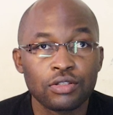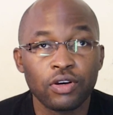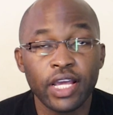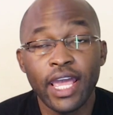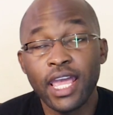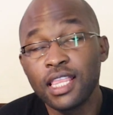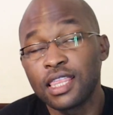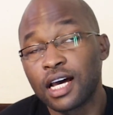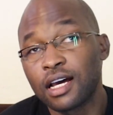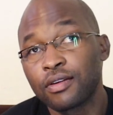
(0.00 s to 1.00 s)
So
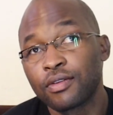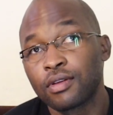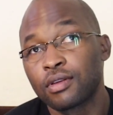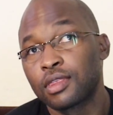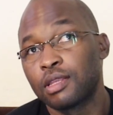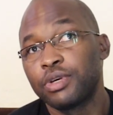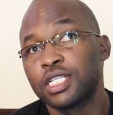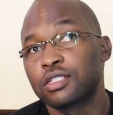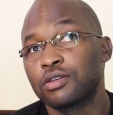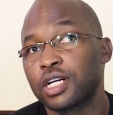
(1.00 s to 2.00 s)
either the
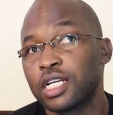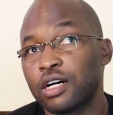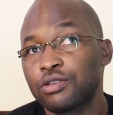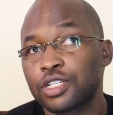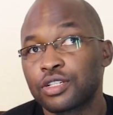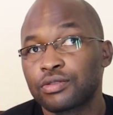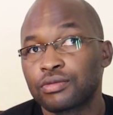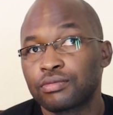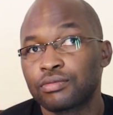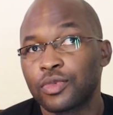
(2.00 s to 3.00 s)
business is already out,
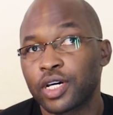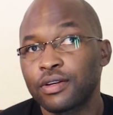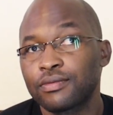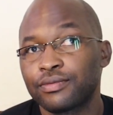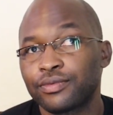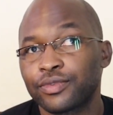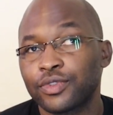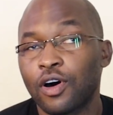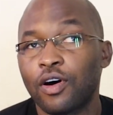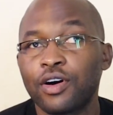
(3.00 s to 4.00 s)
okay,
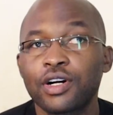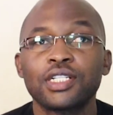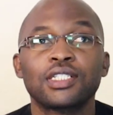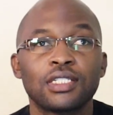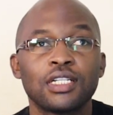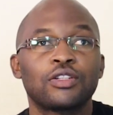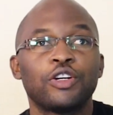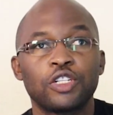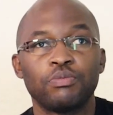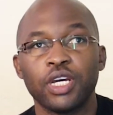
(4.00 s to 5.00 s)
or it's
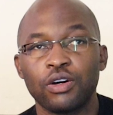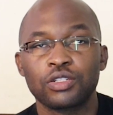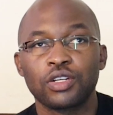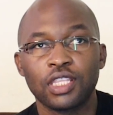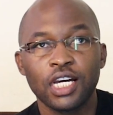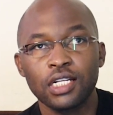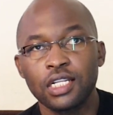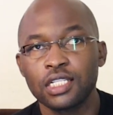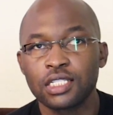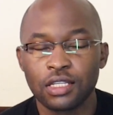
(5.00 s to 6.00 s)
going to be out. So in
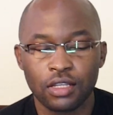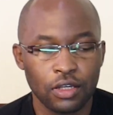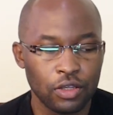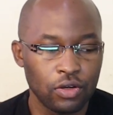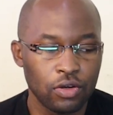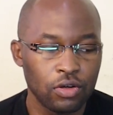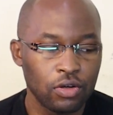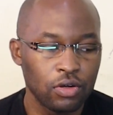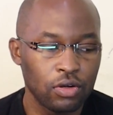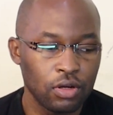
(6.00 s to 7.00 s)
that list,
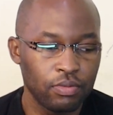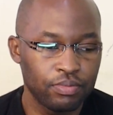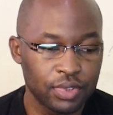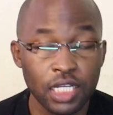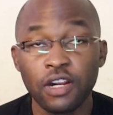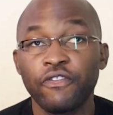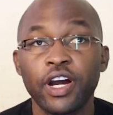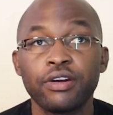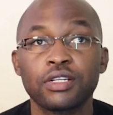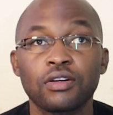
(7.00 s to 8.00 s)
you'll still
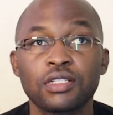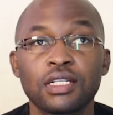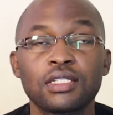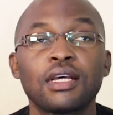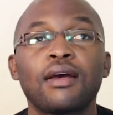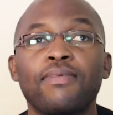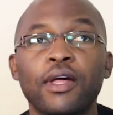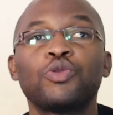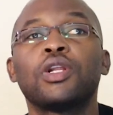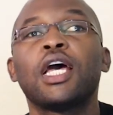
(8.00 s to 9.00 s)
find resources
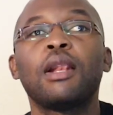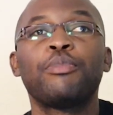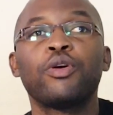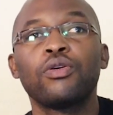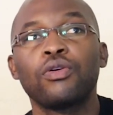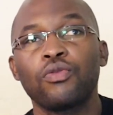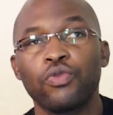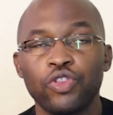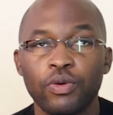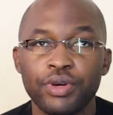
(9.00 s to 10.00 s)
that will help you
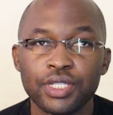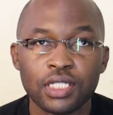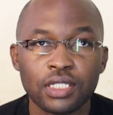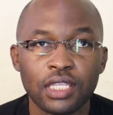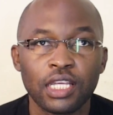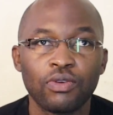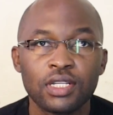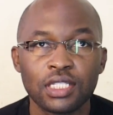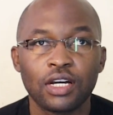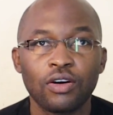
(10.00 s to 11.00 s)
with your business. And then
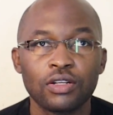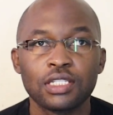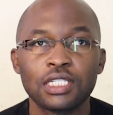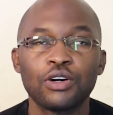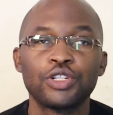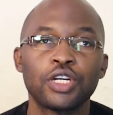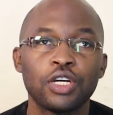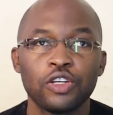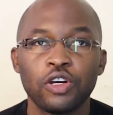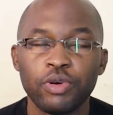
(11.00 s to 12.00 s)
once the course is out,
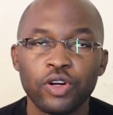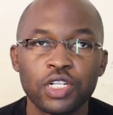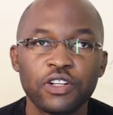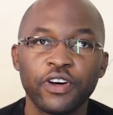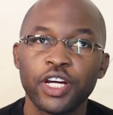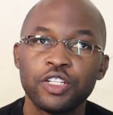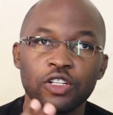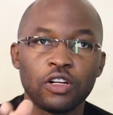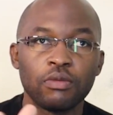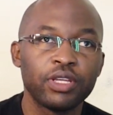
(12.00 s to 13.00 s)
you'll be
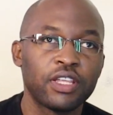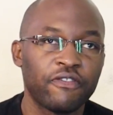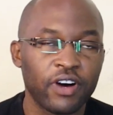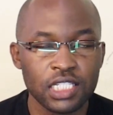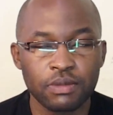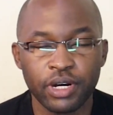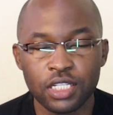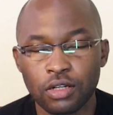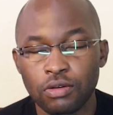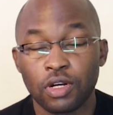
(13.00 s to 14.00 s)
notified. You'll be the first
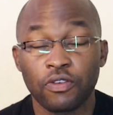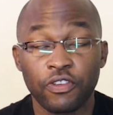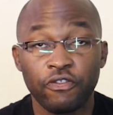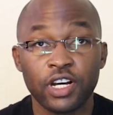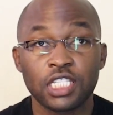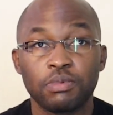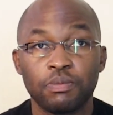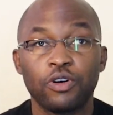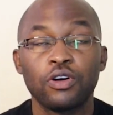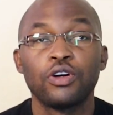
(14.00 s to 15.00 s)
person, one of the first
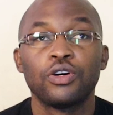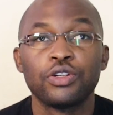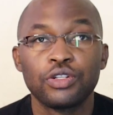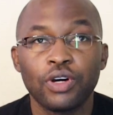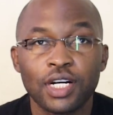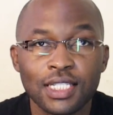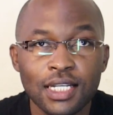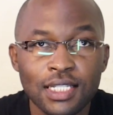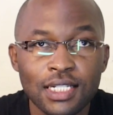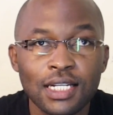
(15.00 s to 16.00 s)
people to
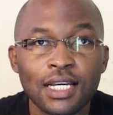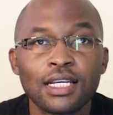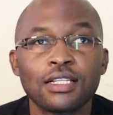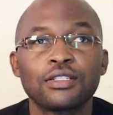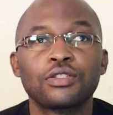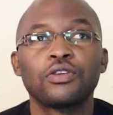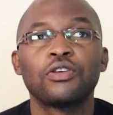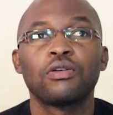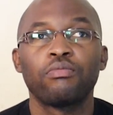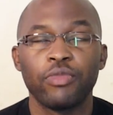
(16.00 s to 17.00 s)
access it.
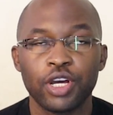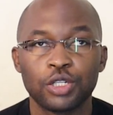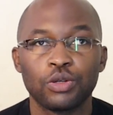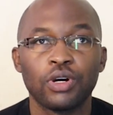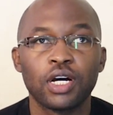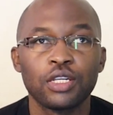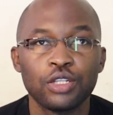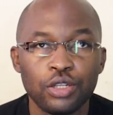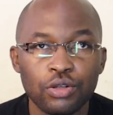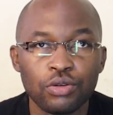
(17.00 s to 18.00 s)
So make sure
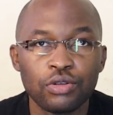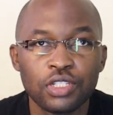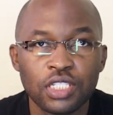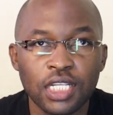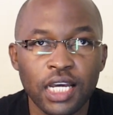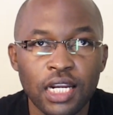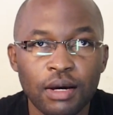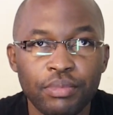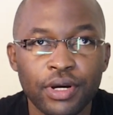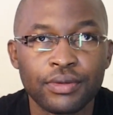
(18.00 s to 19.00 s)
you
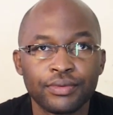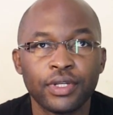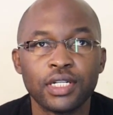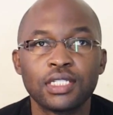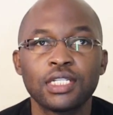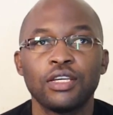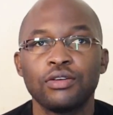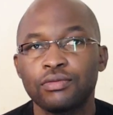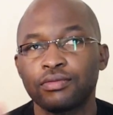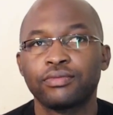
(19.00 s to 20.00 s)
sign up, and see
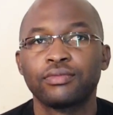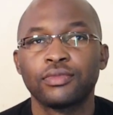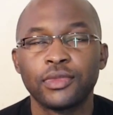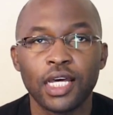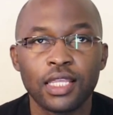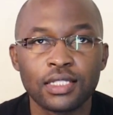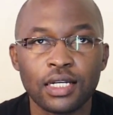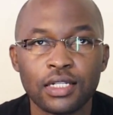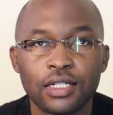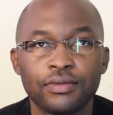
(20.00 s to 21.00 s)
you the other
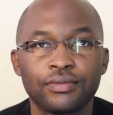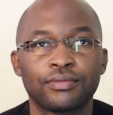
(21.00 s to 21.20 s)
side.